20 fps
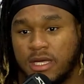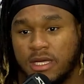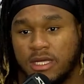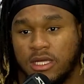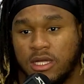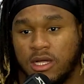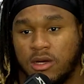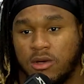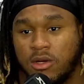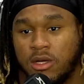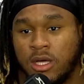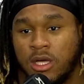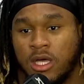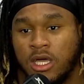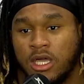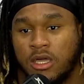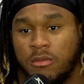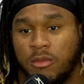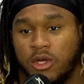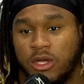You know,
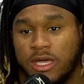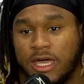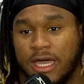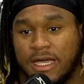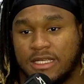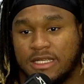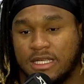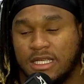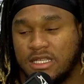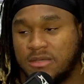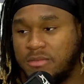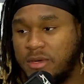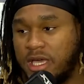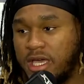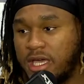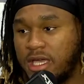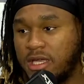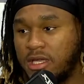communication is big.